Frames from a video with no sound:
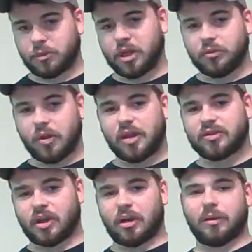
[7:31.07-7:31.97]

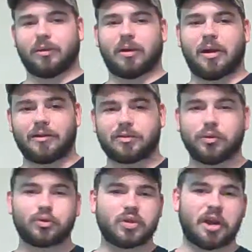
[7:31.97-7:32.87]
Anyways, honestly,
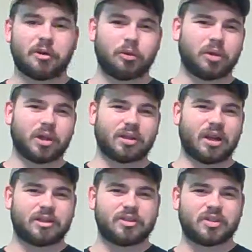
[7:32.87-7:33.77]
there's not a whole lot that
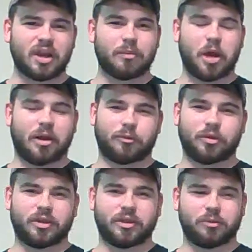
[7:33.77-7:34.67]
I can say about it,
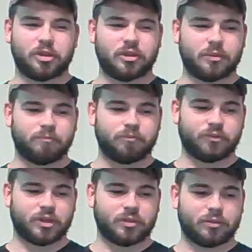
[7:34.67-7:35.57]
really. I mean,
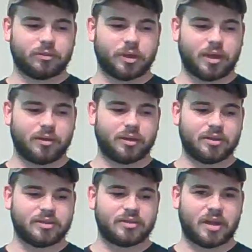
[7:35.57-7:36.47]
the reality
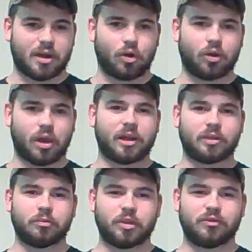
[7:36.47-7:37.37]
is that all I
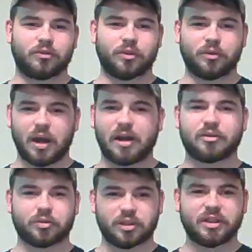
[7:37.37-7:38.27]
can be for you
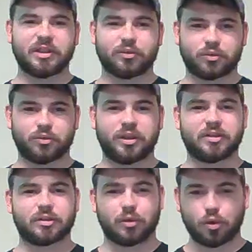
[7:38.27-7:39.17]
guys, really and truly,
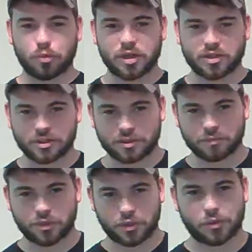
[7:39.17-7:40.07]
is a low budget,
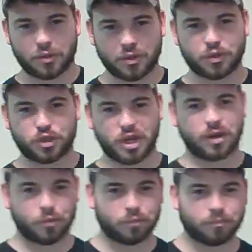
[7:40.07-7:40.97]
you know, gun
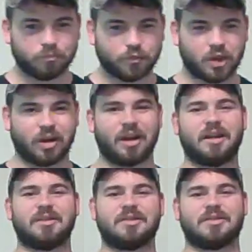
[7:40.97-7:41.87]
channel. All
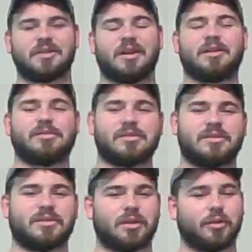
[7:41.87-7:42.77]
right, is
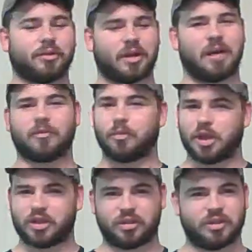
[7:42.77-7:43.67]
another
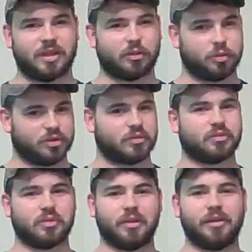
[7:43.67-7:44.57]
confirmation that the
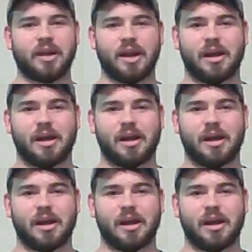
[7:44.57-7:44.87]
pistol's good.